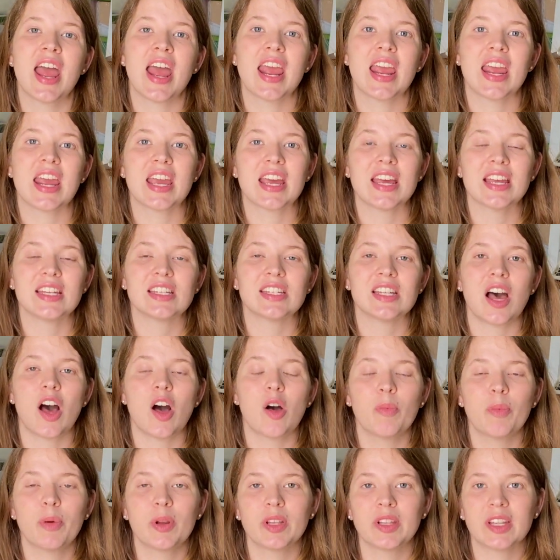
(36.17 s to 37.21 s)
And
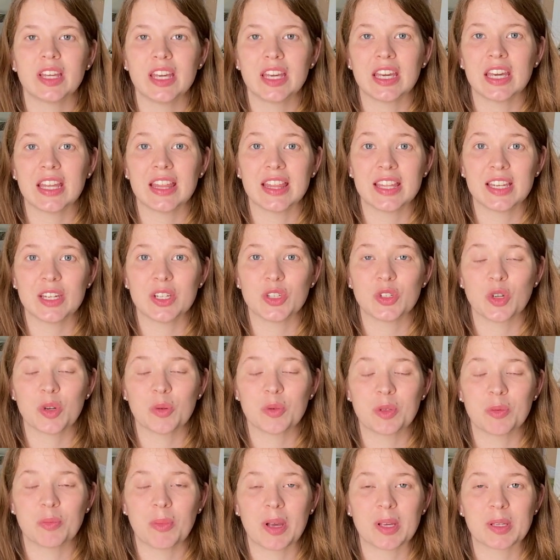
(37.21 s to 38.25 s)
I'll put a link in the
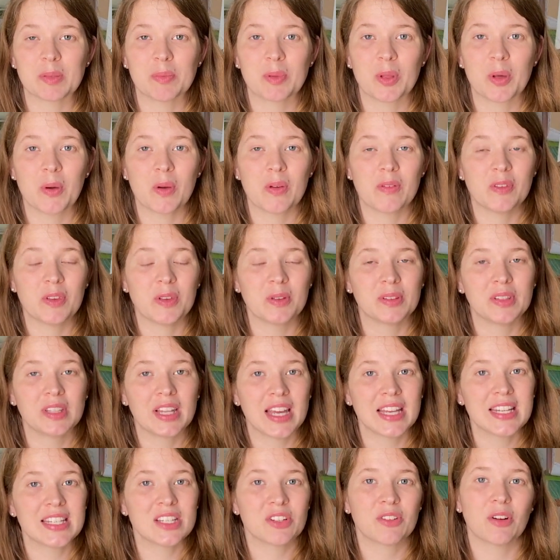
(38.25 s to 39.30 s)
description box below if you'd
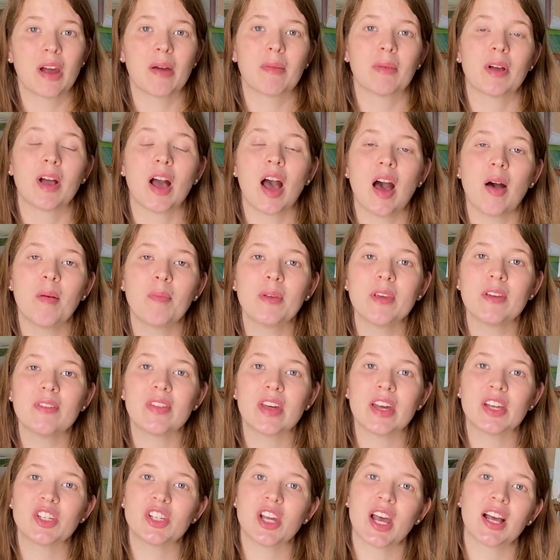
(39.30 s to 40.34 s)
like to grab a copy of
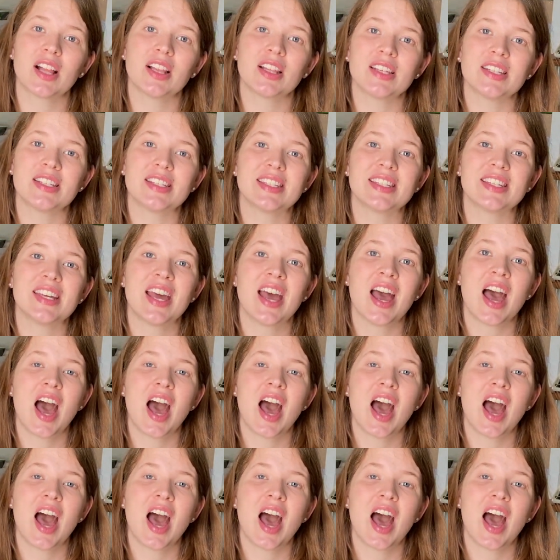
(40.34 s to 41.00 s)
that checklist.